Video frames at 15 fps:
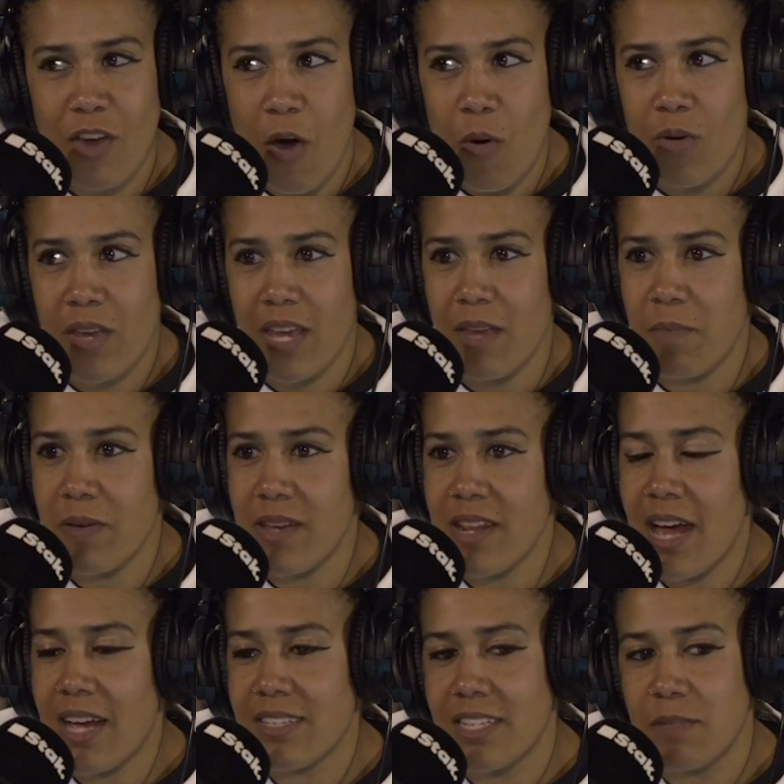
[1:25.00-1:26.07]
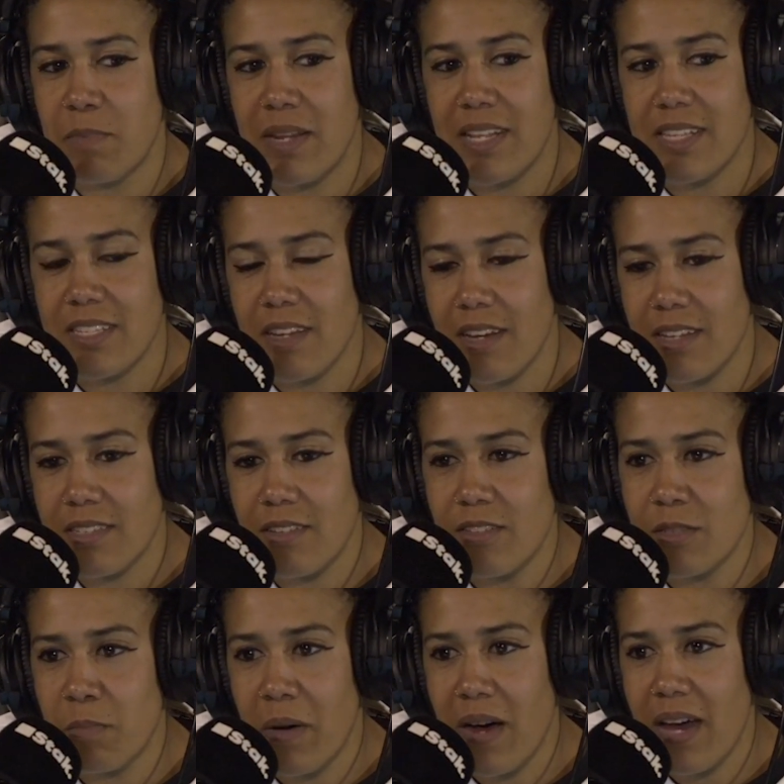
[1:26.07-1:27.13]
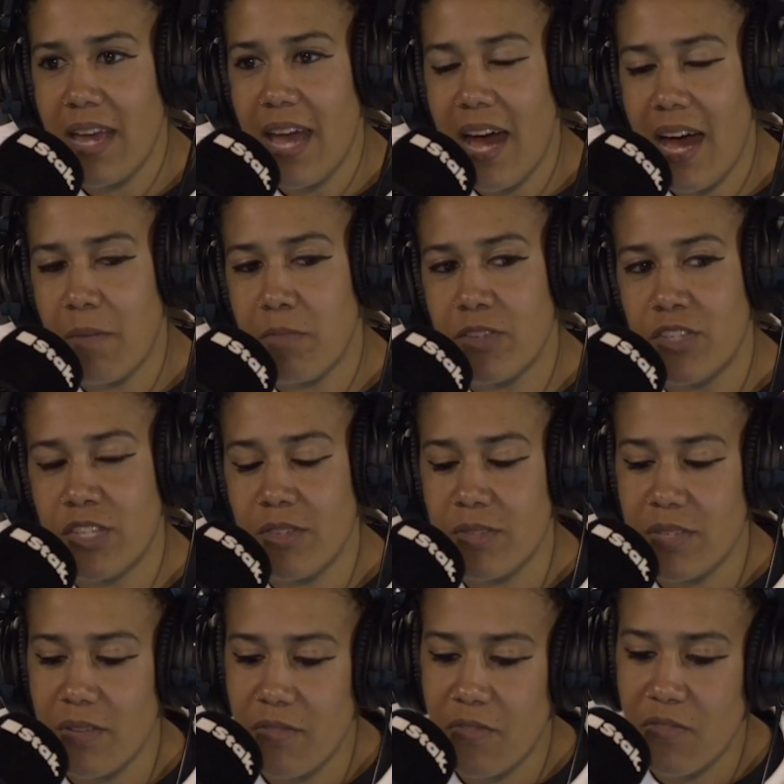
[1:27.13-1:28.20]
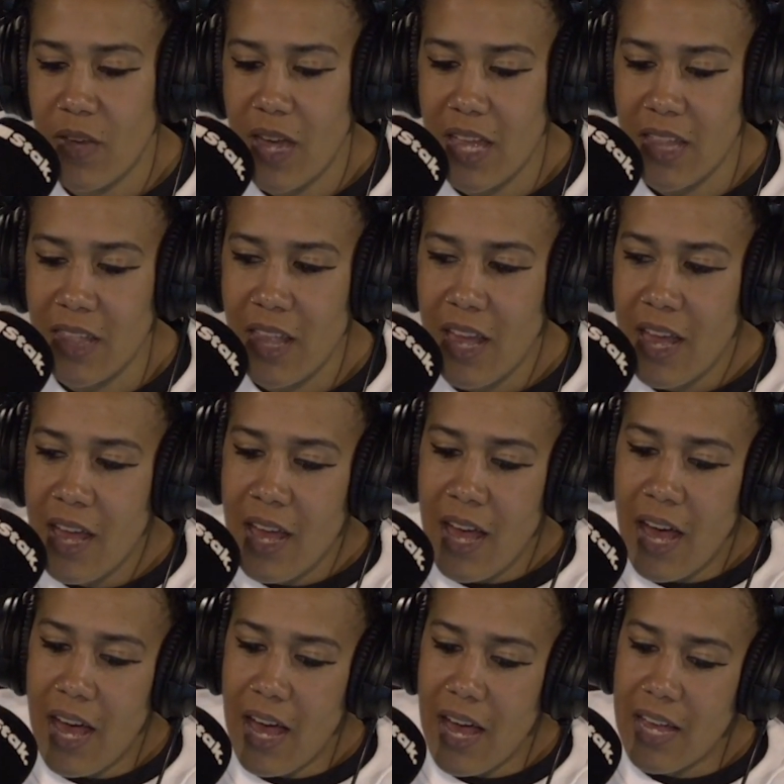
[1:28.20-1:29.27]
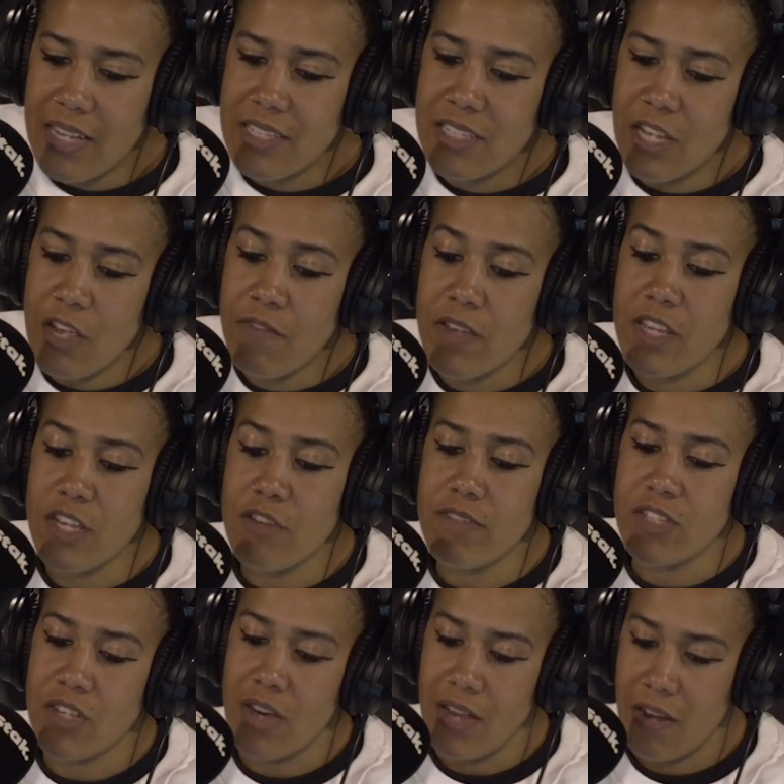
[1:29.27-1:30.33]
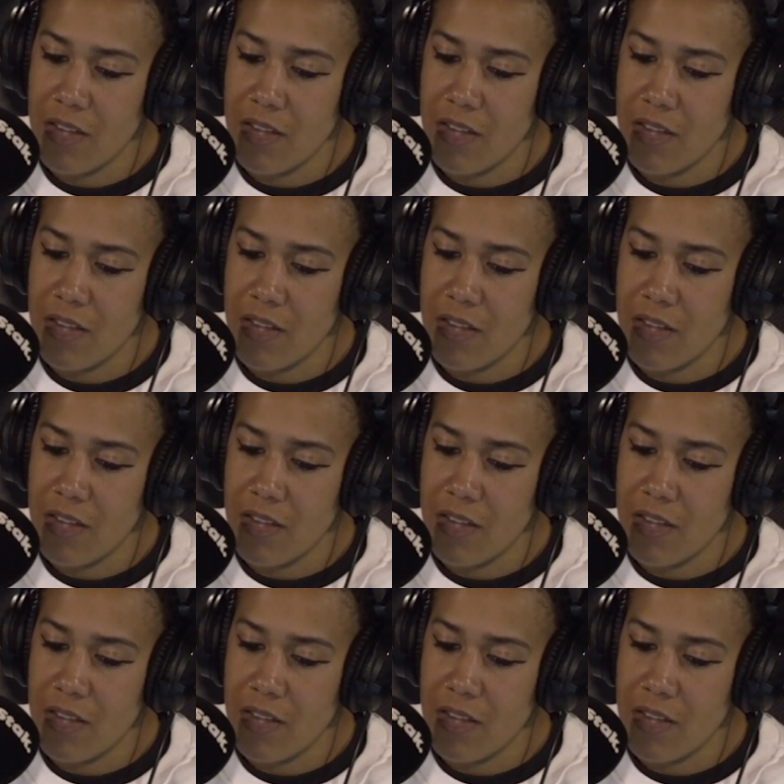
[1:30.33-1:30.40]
Goalkeeping, as it's been entitled by our producer, Finn. Sophie, you retired